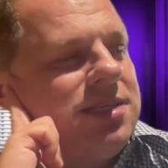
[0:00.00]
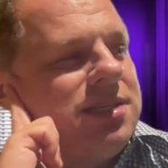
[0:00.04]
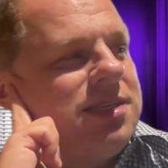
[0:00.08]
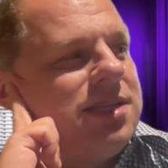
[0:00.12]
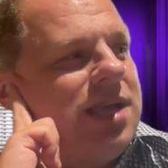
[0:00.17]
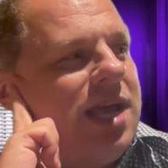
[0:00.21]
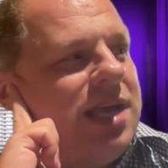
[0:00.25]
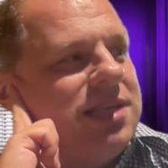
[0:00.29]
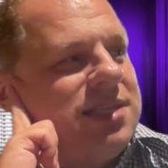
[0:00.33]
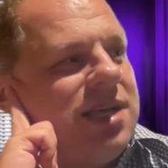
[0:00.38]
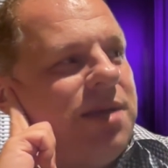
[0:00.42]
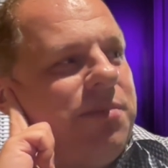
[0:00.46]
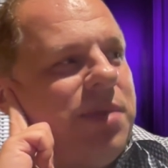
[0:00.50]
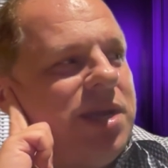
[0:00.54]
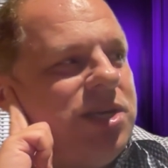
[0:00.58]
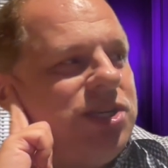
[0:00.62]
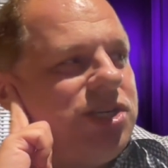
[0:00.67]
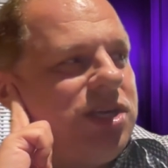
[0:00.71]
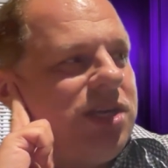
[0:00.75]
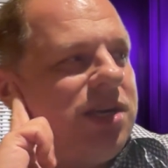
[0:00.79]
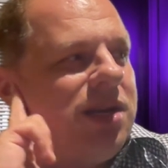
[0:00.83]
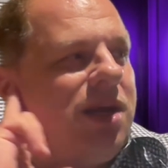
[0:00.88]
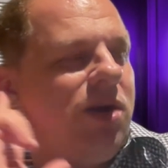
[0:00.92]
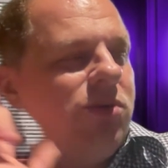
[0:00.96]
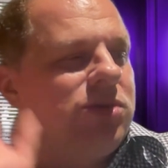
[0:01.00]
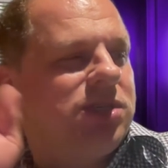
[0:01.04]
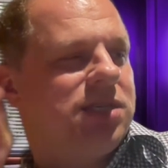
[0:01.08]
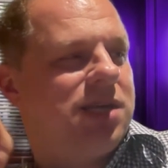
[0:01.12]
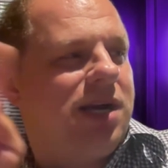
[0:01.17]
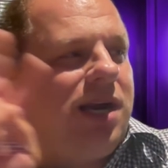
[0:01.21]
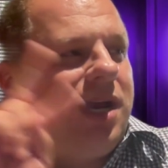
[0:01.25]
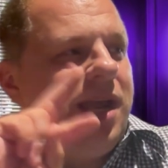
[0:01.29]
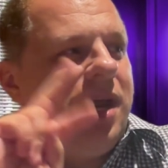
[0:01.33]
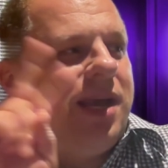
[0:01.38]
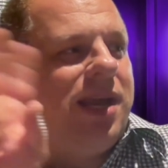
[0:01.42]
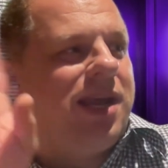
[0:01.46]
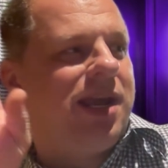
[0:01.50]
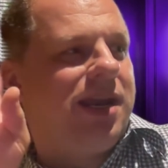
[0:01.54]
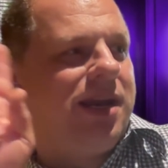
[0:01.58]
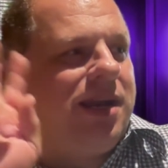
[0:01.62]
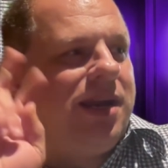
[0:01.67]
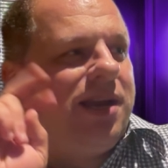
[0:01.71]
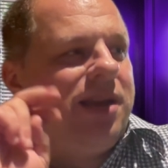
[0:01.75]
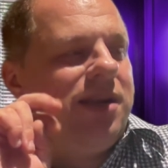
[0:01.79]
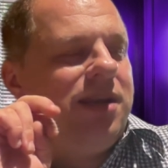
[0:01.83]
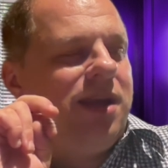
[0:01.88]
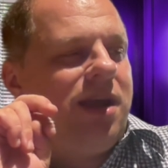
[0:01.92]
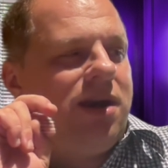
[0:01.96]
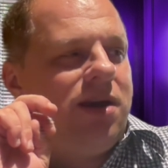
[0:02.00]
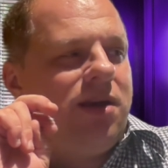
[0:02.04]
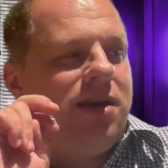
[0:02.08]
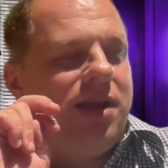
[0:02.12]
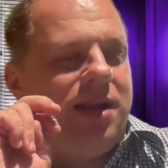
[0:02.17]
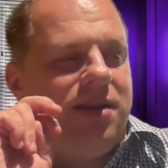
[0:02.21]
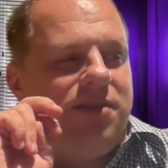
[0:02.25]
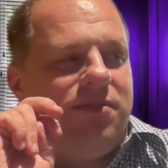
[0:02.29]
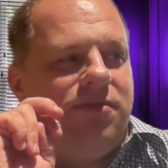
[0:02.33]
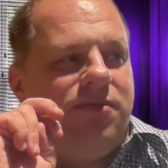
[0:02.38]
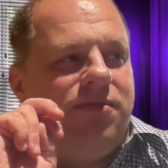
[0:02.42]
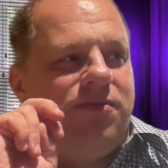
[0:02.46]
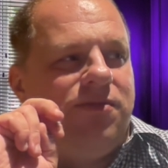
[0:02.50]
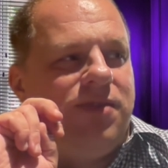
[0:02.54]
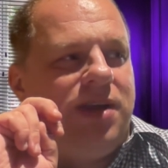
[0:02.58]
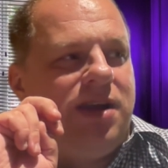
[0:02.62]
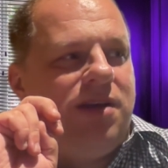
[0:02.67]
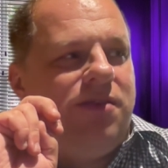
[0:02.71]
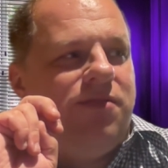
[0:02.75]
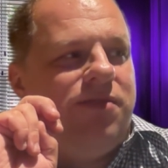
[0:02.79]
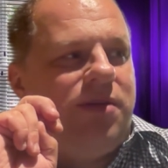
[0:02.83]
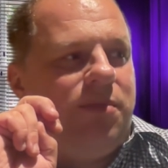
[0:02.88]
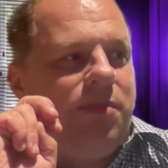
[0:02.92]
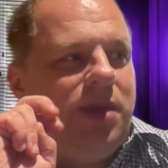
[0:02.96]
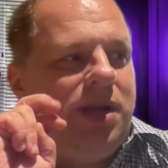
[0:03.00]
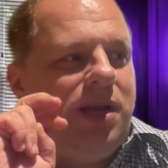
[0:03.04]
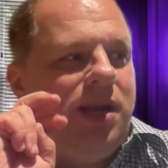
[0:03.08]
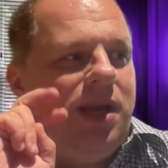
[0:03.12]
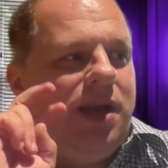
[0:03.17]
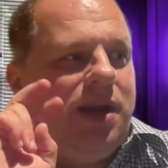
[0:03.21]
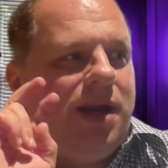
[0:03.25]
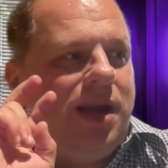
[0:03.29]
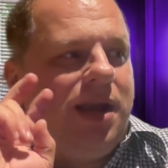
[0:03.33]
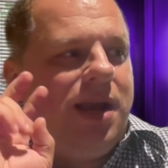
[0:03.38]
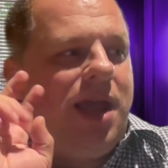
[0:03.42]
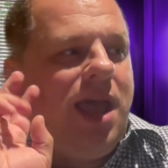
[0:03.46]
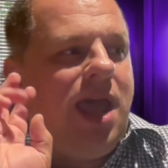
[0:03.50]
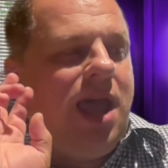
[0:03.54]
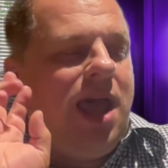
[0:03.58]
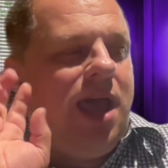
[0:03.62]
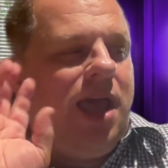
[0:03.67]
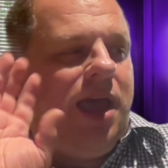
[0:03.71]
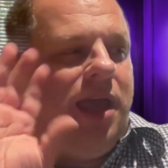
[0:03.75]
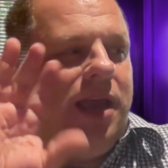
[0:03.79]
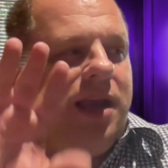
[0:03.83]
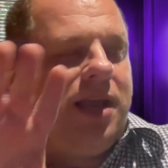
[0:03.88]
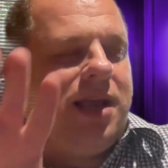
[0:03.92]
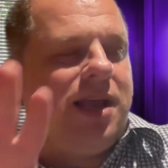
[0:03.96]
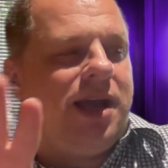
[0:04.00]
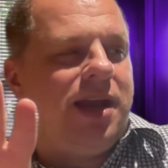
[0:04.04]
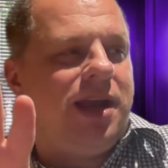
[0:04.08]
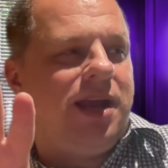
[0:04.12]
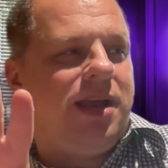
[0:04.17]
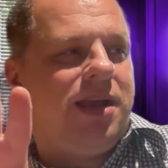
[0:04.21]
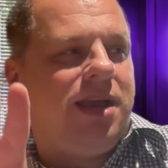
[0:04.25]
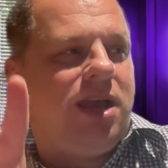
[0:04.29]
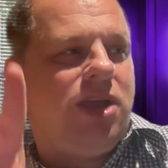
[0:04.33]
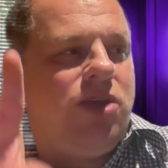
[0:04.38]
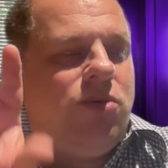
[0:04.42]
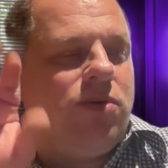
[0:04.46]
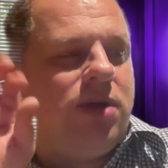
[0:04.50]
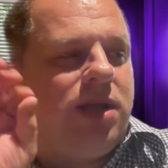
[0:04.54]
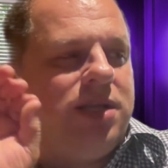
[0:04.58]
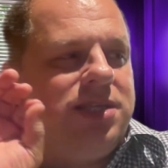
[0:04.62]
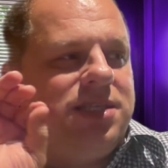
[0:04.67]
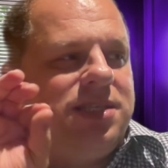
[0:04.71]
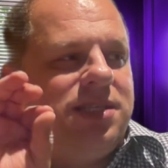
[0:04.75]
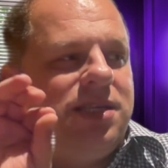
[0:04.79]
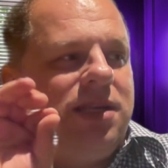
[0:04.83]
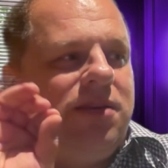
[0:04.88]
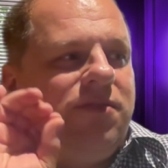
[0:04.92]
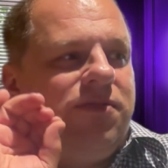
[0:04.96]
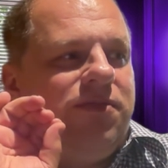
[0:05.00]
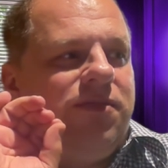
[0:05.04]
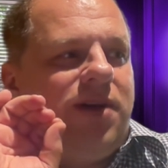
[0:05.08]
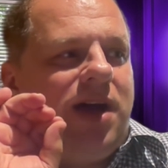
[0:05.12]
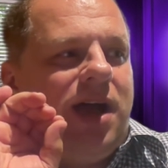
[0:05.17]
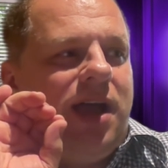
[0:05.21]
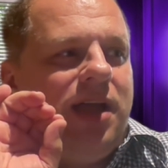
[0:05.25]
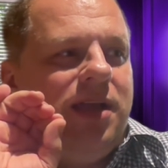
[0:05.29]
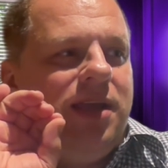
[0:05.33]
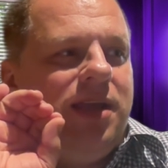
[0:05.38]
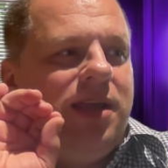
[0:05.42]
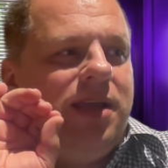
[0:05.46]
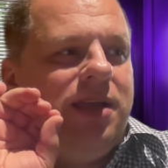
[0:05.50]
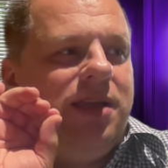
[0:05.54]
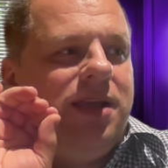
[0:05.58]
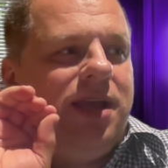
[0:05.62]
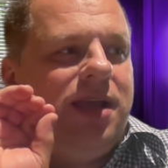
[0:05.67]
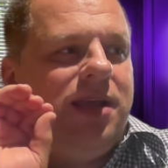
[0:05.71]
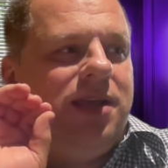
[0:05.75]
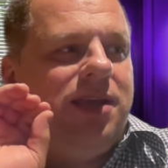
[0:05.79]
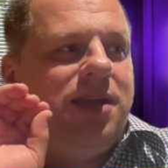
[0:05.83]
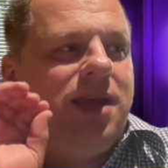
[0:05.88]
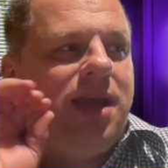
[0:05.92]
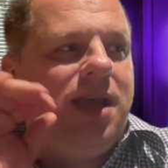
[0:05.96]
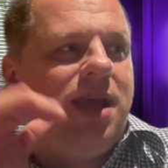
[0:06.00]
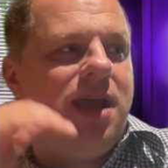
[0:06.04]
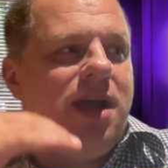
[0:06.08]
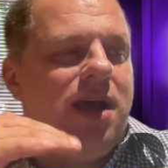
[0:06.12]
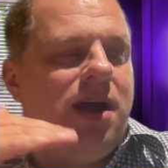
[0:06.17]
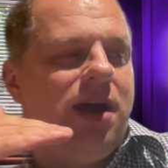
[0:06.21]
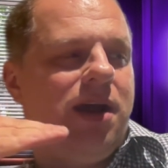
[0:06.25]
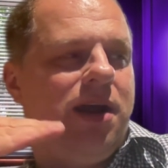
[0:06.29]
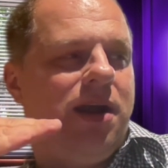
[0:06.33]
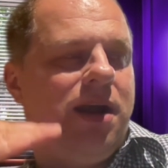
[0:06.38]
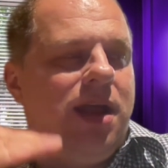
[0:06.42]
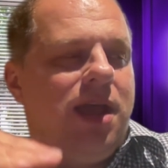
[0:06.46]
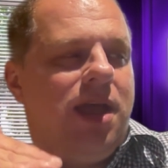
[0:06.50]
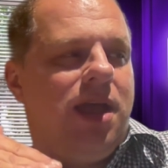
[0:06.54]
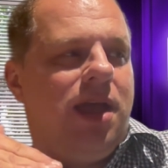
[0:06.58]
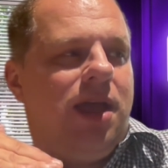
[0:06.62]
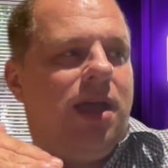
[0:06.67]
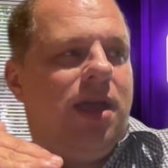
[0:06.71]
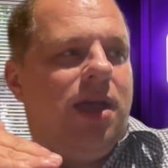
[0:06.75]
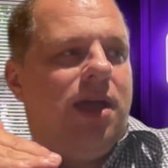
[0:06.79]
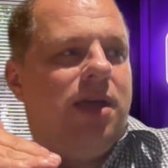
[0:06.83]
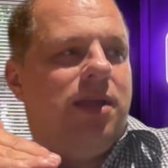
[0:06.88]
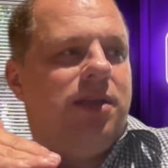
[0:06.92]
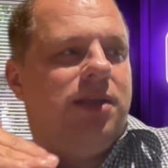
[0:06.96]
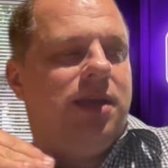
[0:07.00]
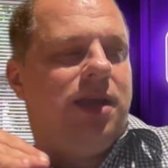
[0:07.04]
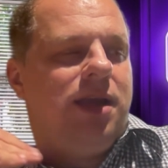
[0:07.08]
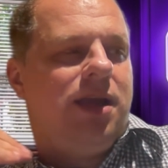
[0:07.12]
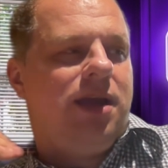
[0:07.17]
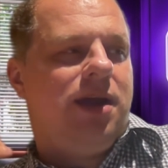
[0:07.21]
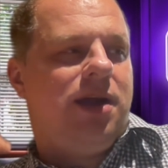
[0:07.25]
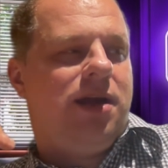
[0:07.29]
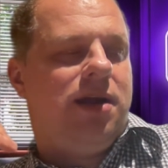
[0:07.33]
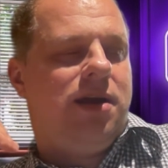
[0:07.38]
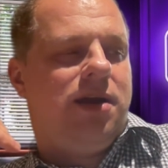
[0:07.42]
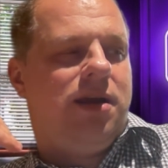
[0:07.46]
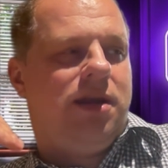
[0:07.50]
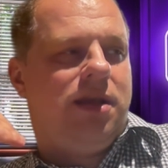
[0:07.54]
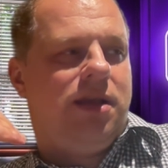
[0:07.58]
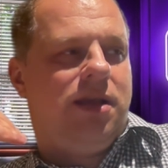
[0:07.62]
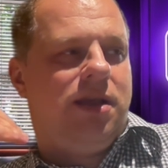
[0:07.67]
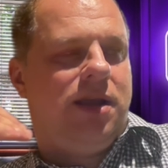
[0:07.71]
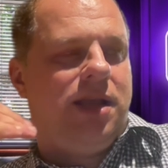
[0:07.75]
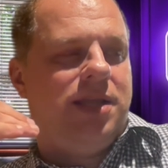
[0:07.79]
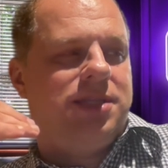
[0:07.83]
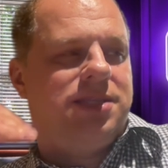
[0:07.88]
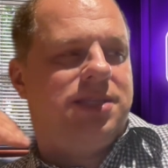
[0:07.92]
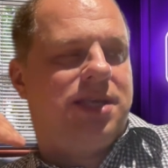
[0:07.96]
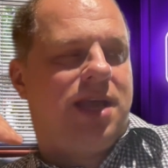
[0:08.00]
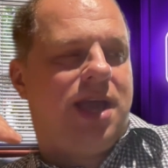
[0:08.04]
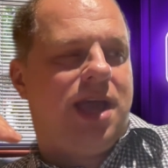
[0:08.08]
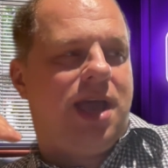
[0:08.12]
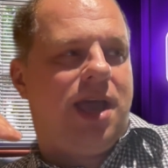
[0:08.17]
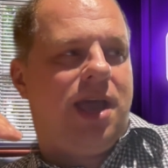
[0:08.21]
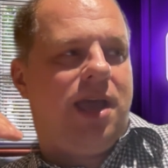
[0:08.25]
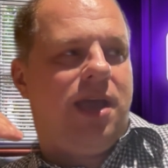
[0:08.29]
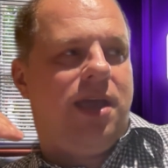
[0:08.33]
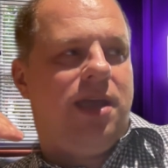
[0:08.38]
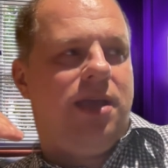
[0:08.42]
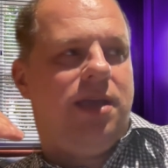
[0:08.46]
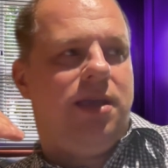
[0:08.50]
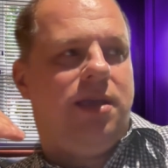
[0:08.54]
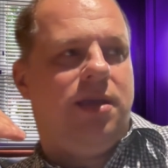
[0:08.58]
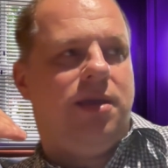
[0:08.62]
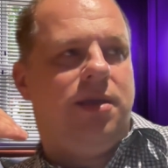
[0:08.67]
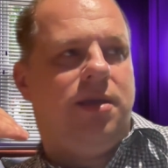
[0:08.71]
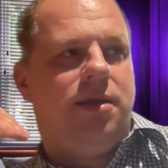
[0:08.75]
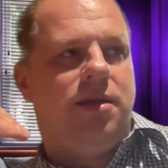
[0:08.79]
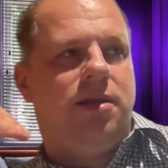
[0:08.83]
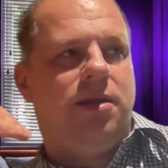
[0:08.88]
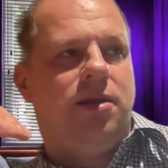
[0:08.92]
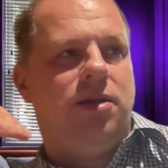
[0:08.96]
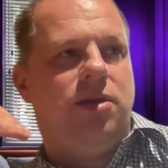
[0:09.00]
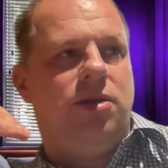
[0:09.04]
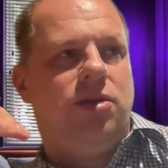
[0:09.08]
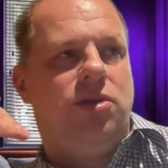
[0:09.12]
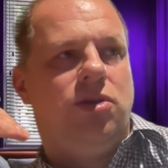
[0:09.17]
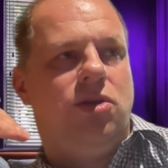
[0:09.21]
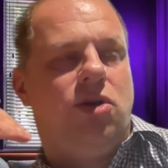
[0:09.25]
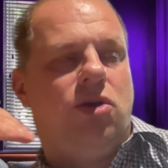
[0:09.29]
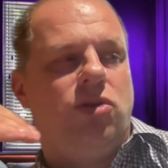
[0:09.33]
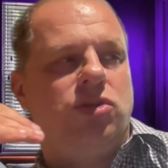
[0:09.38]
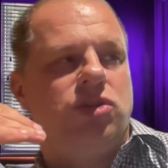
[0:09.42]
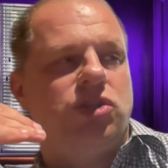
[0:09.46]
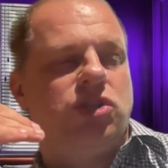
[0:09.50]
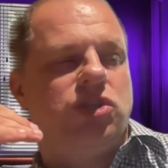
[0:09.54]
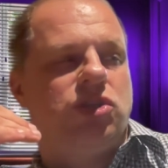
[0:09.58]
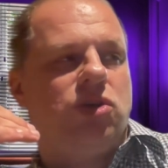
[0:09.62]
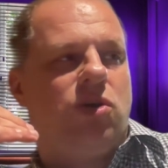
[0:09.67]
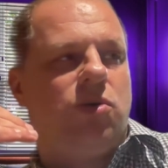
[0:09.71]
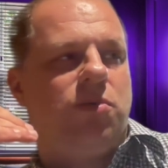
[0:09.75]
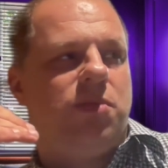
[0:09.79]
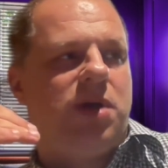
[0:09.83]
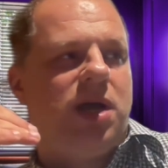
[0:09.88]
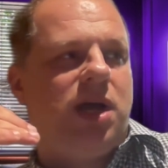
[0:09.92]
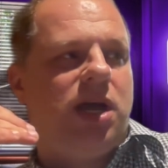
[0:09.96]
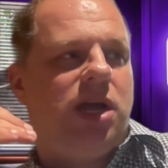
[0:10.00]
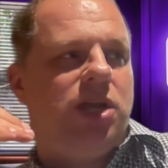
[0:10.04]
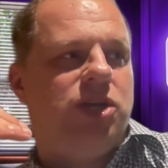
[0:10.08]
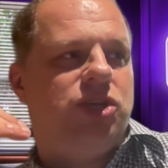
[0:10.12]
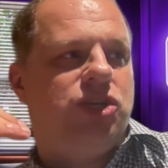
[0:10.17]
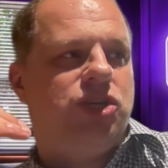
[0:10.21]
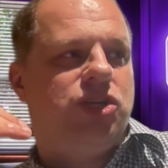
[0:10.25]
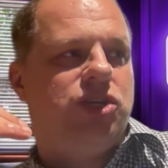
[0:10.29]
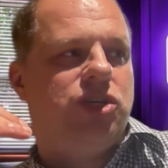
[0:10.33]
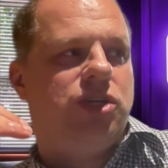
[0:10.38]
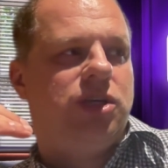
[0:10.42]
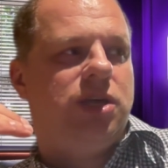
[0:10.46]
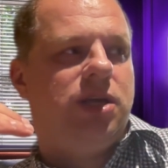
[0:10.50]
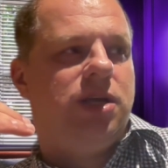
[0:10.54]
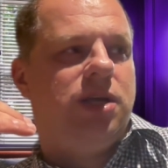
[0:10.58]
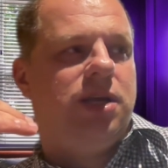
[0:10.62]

As I mentioned, Australia and Canada, they are get very familiar, and in Canada you can still find it that they are, let's say, not so much.